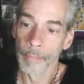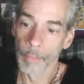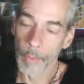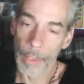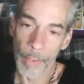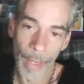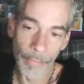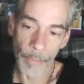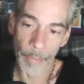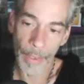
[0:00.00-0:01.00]
Right now I have
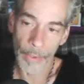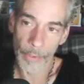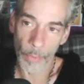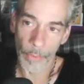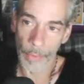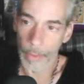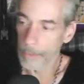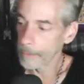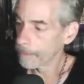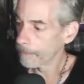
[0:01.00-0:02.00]
some beads stored in there,
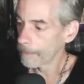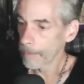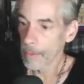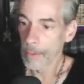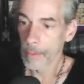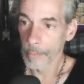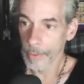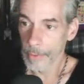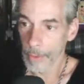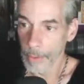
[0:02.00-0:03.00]
but
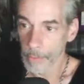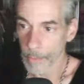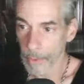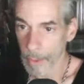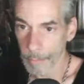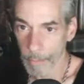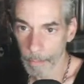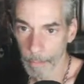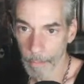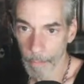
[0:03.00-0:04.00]
that's where that came from.
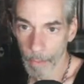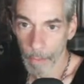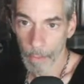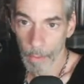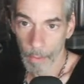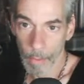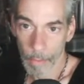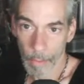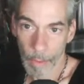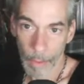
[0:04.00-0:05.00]

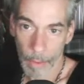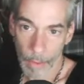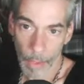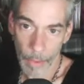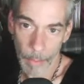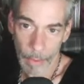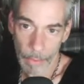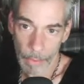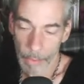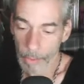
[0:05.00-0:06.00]
Right? And the
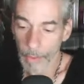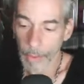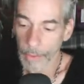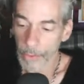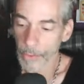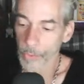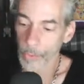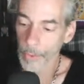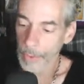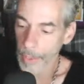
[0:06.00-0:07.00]
honeybees. So, and it's just cool
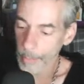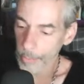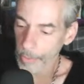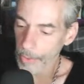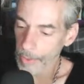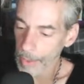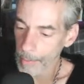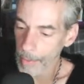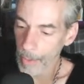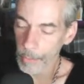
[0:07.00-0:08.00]
that the Emperor card came
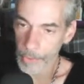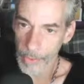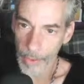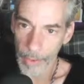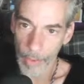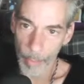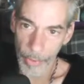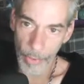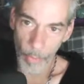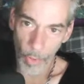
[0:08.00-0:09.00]
out, which is a
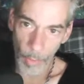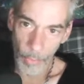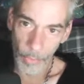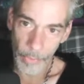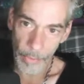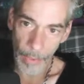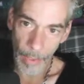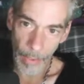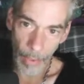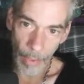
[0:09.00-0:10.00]
bunch of marbles
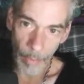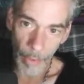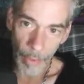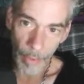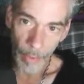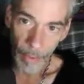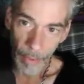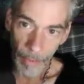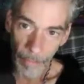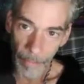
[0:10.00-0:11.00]
and a honeybee.
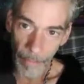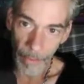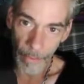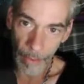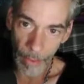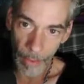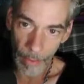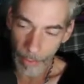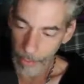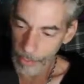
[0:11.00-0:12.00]

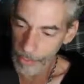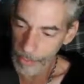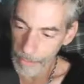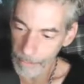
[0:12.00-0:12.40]
It's just